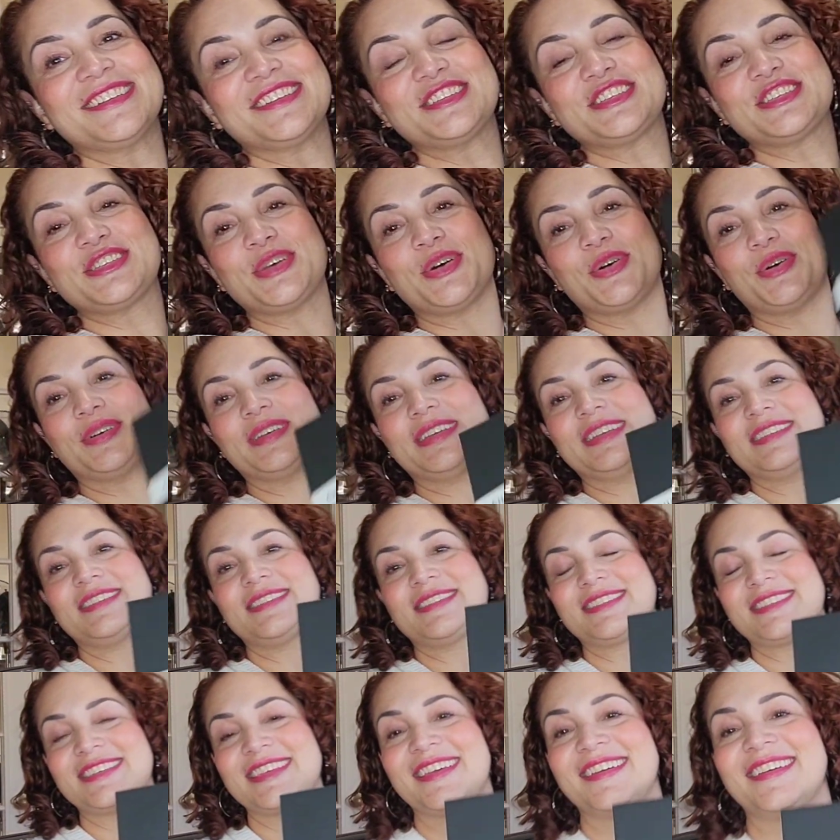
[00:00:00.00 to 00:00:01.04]
So
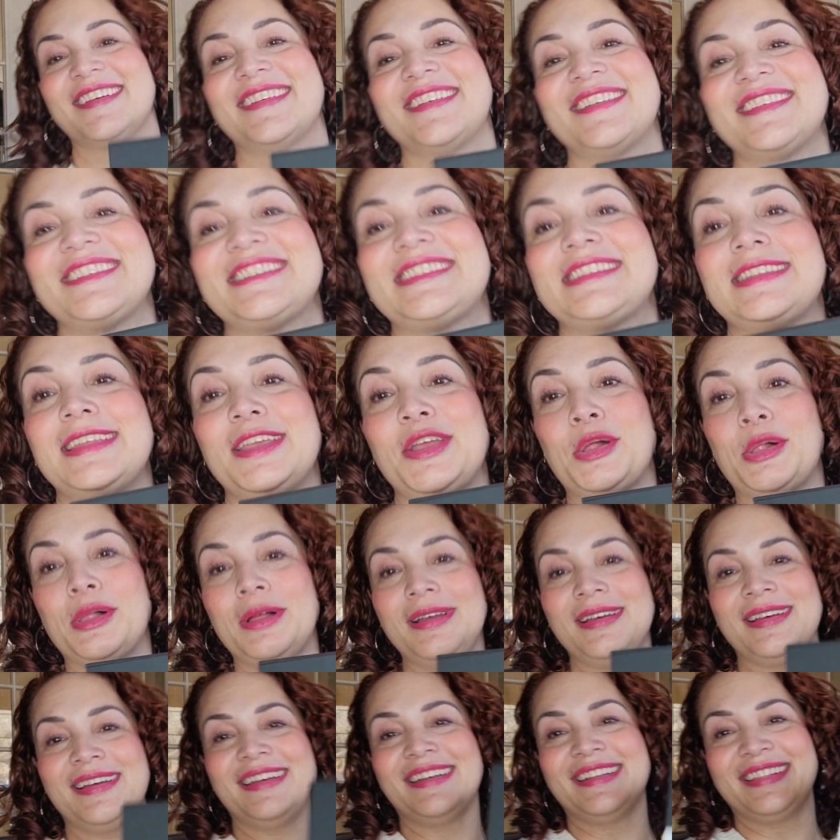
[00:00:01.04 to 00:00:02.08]
it's still
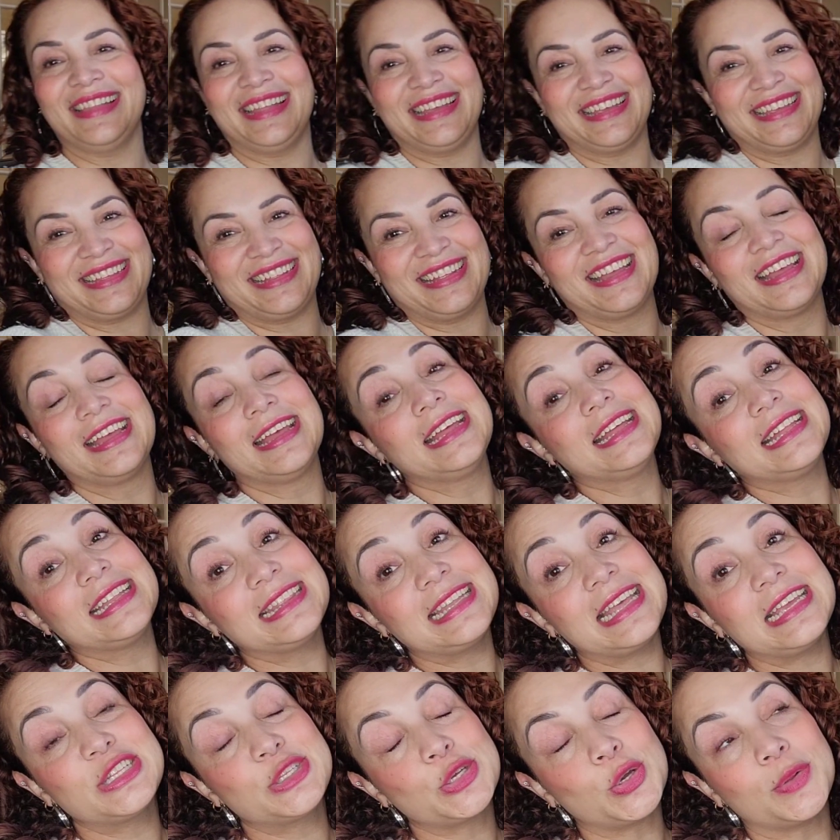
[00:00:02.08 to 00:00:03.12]
like,
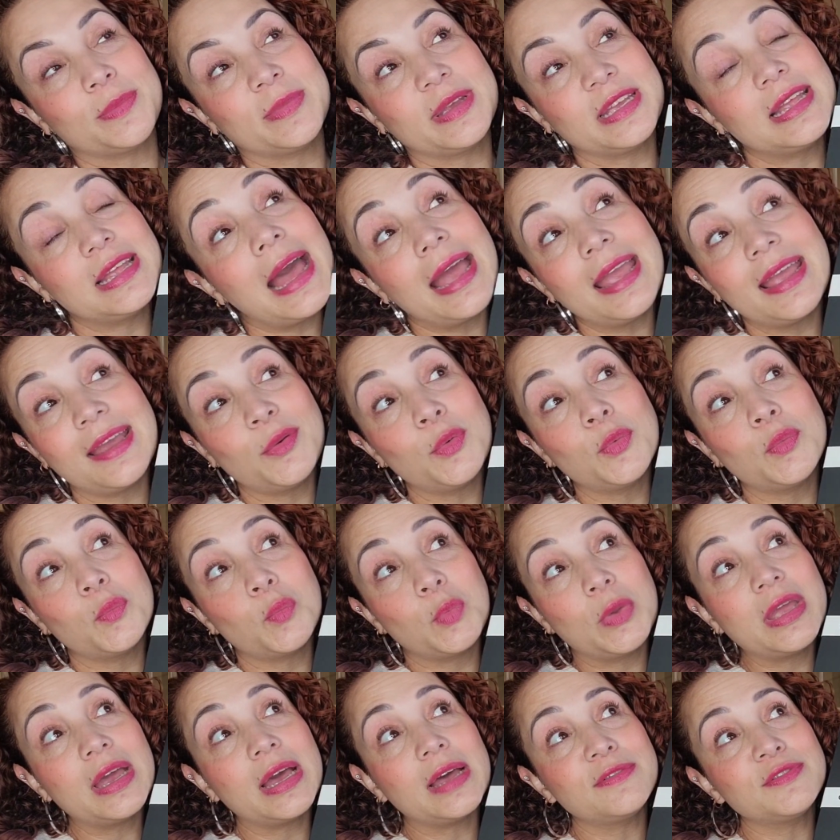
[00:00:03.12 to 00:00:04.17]
they told me
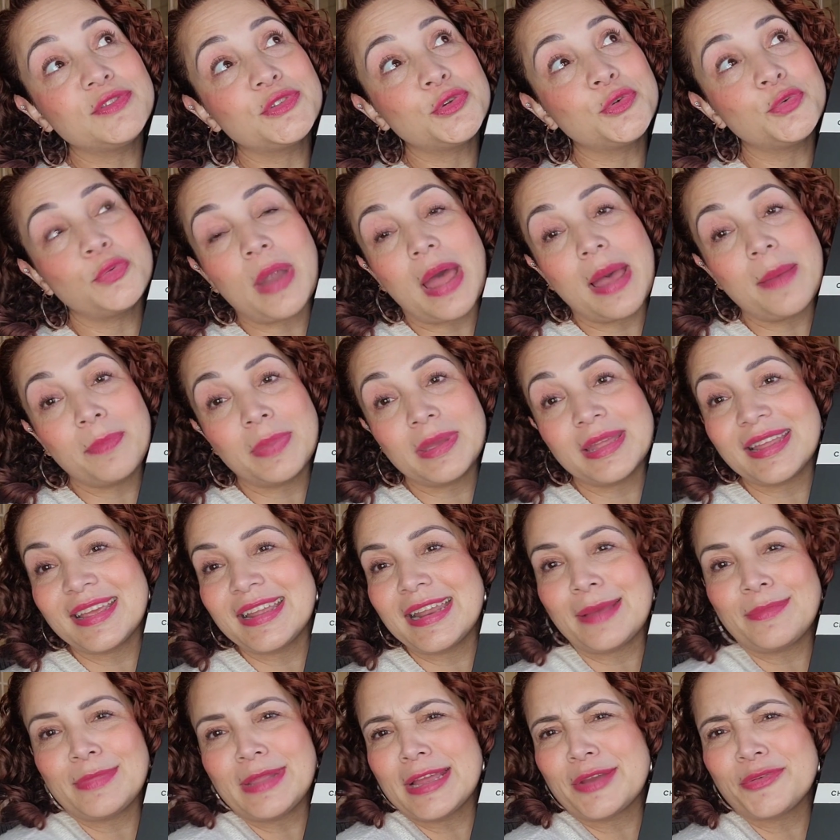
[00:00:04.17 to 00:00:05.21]
we have to wrap it,
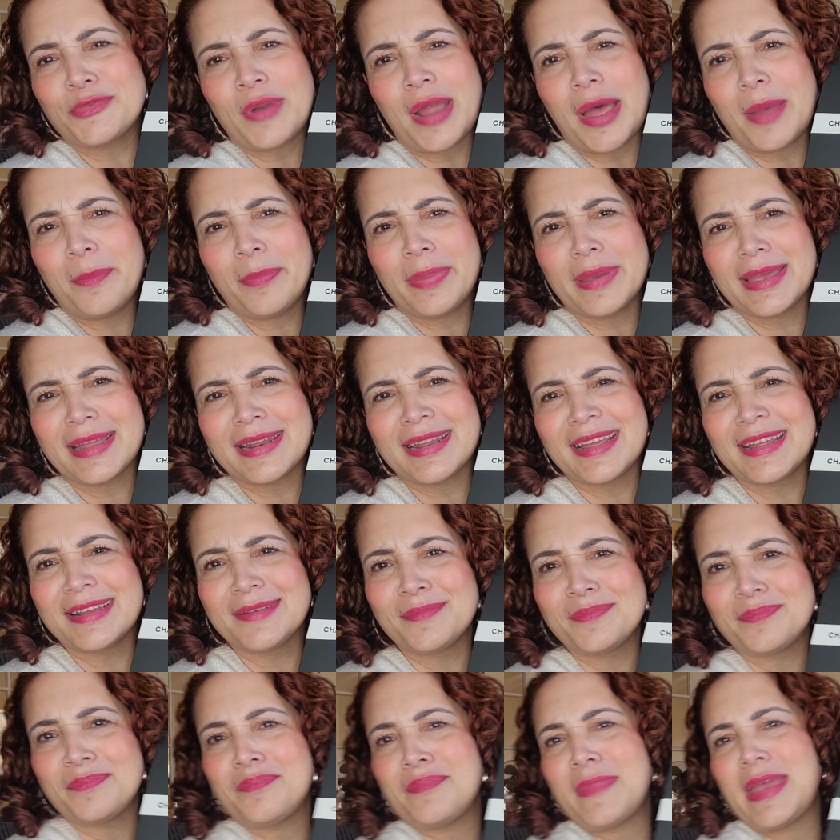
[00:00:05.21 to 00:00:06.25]
and I'm like, wrap it
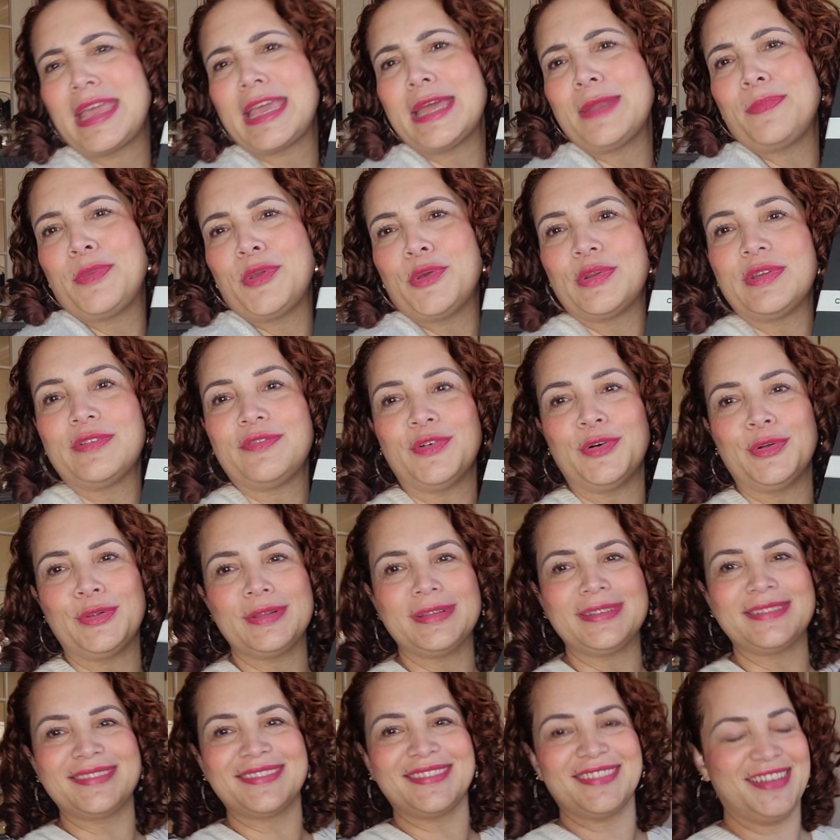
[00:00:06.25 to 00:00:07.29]
and make it
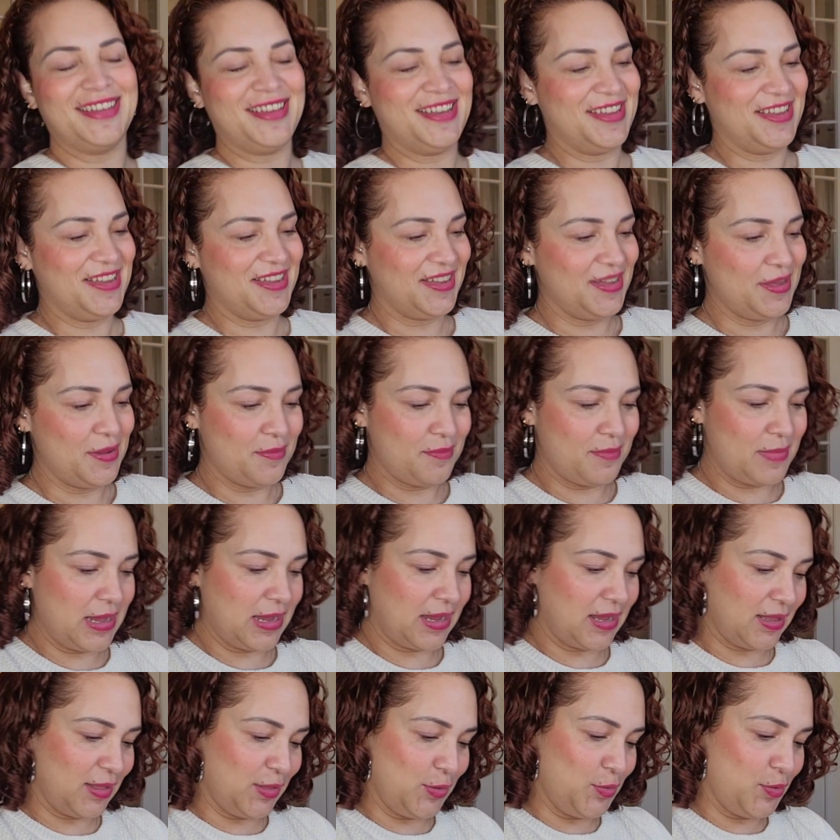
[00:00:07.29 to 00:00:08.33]
beautiful,
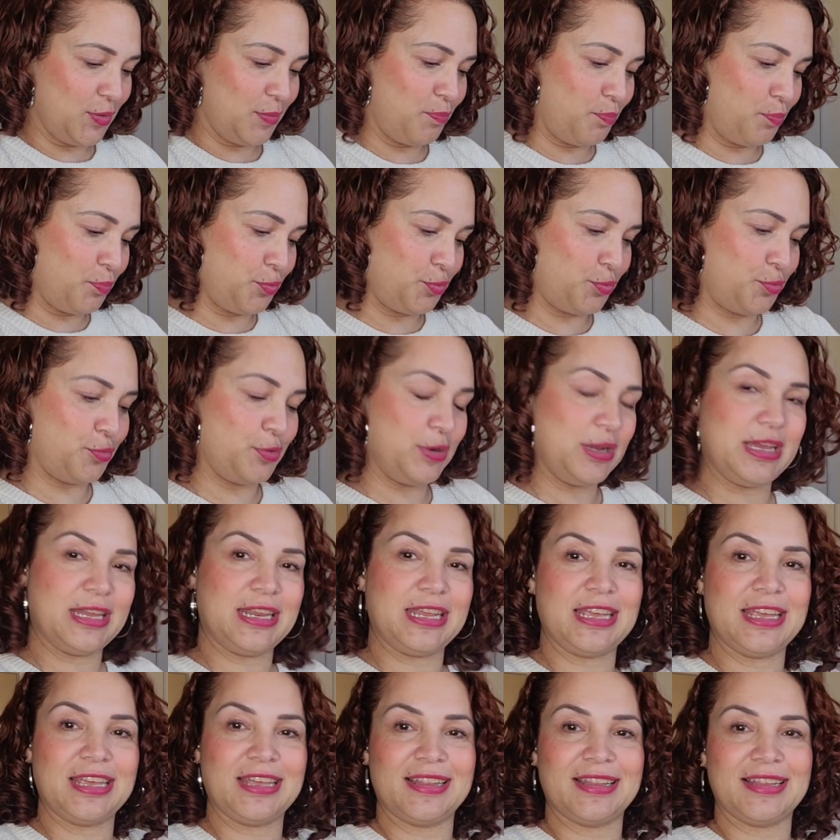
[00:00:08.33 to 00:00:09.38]
make it look
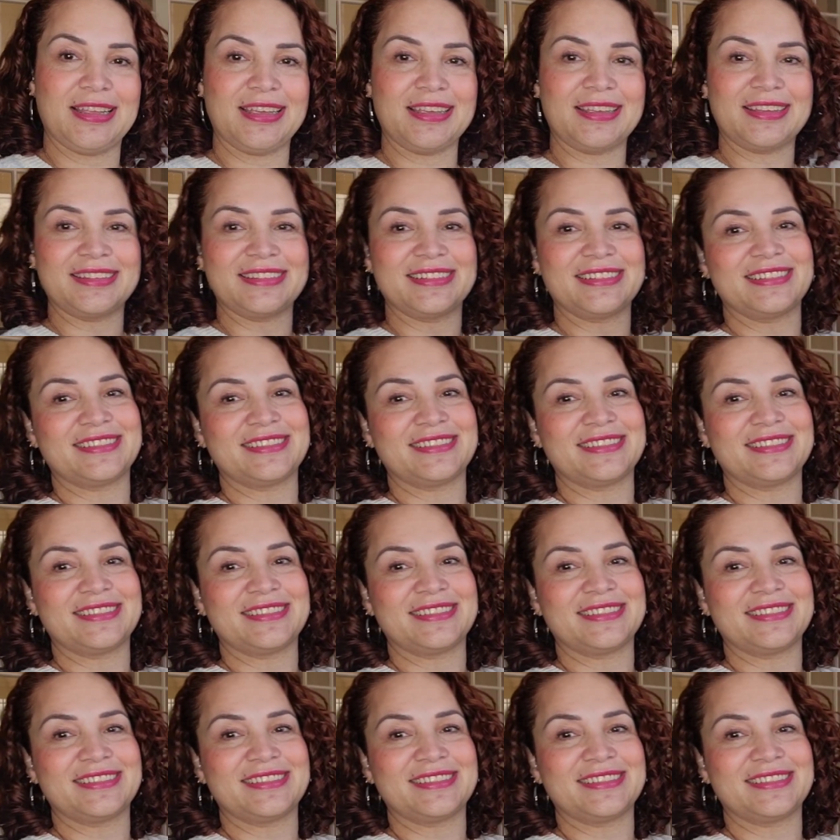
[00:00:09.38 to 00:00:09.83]
pretty, like.